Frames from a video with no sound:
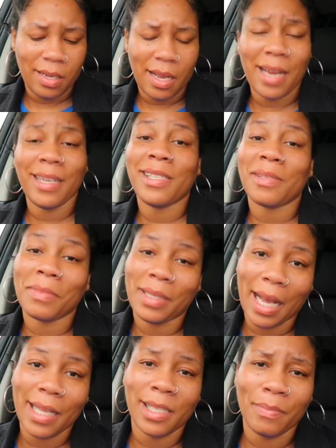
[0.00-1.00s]
I need some
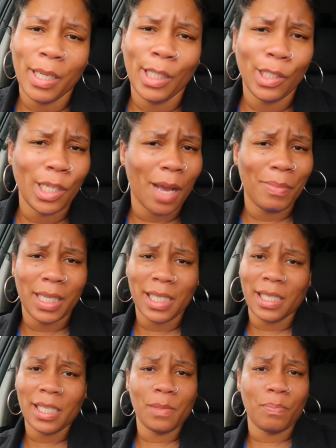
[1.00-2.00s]
got to be glue, y'all,
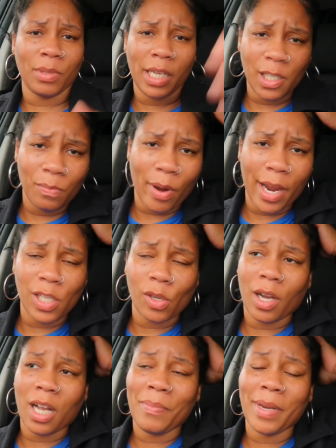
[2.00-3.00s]
because this these braids
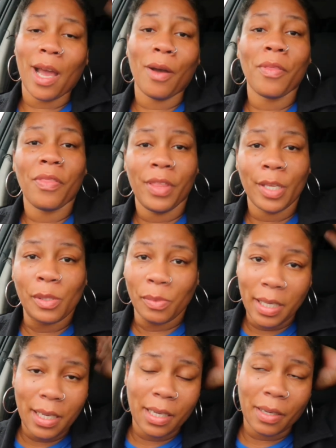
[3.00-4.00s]
are coming out this
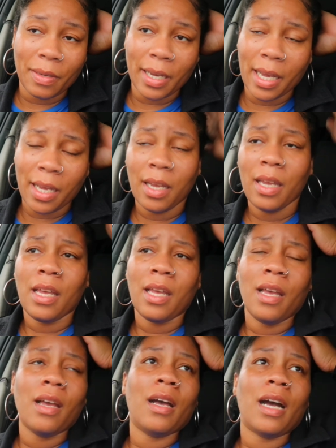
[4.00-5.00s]
week, okay?
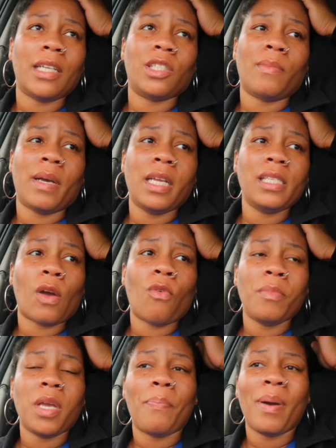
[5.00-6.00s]
I told my niece I want me a